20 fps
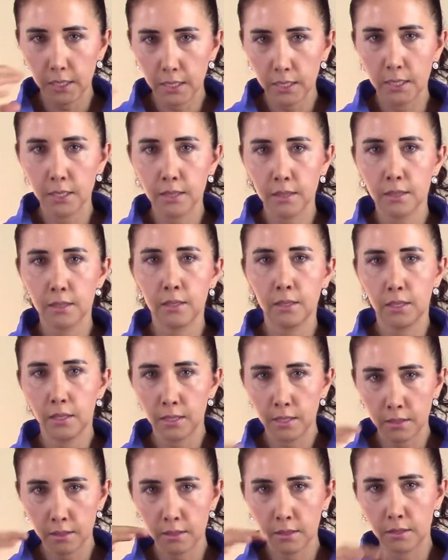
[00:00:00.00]

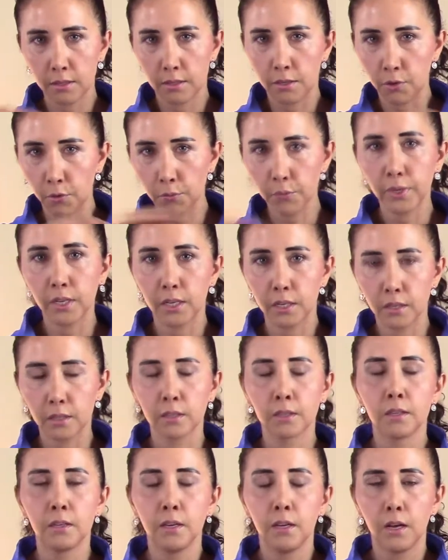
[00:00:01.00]
in the
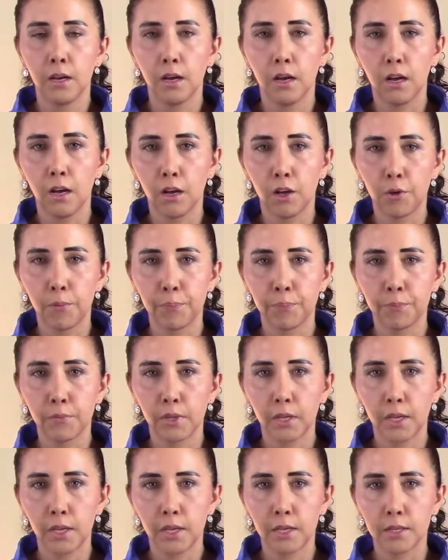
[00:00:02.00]
arena,
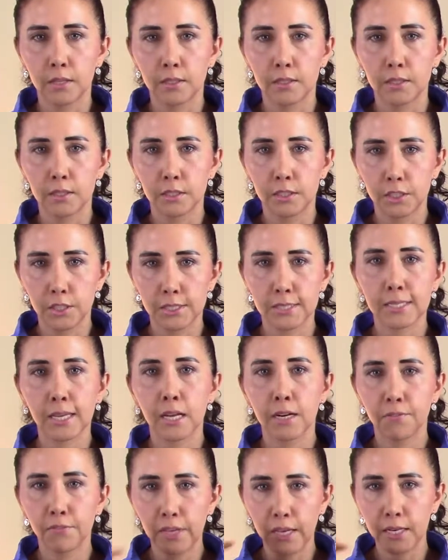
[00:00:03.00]
and just
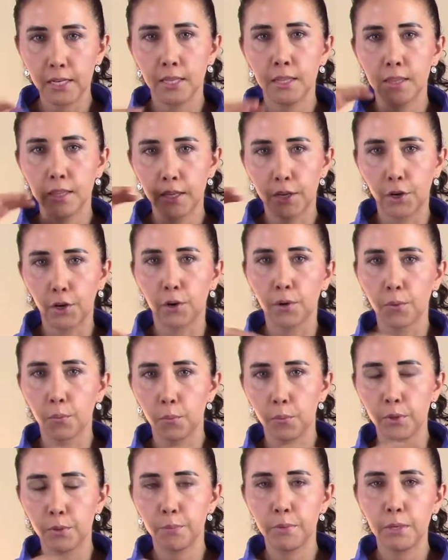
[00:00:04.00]
kind of get in there
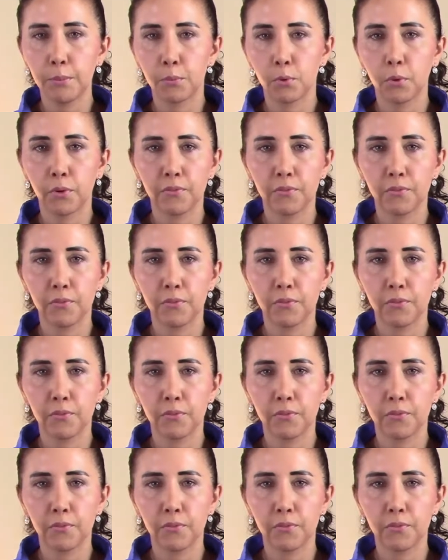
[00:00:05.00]
with people.